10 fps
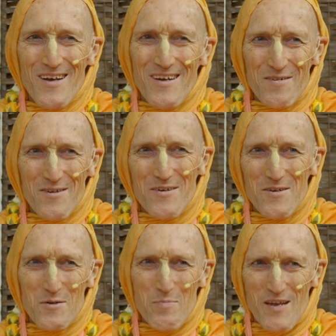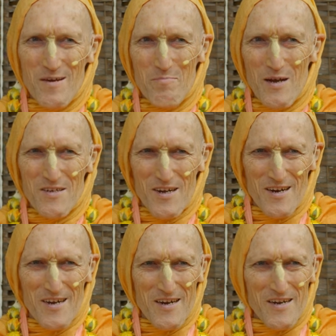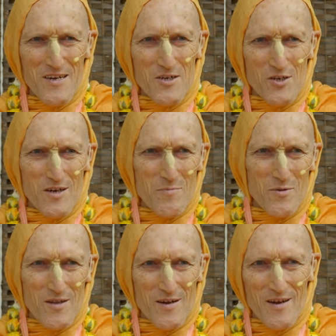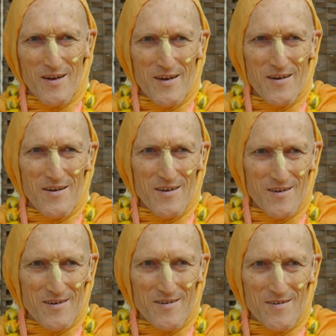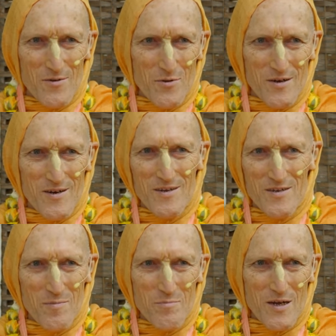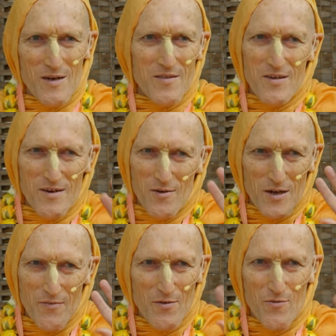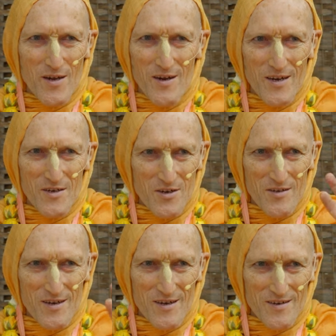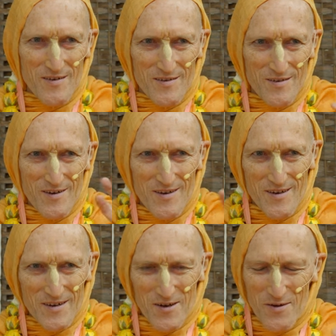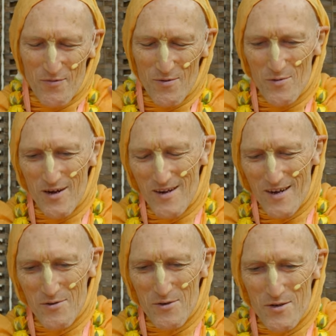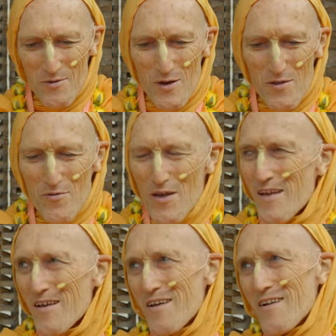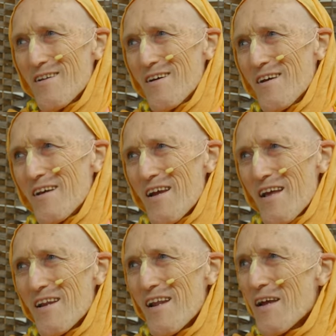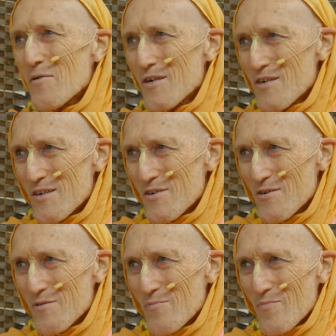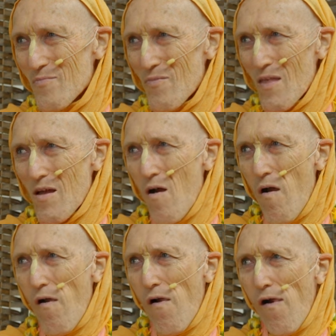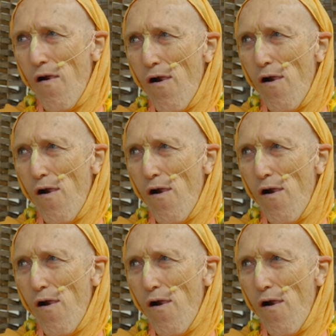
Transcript: there. Speaking basically in English and with a little Hindi and thrown in and some Bengali. And they don't even realize that they're going from one language to We think in, in languages. so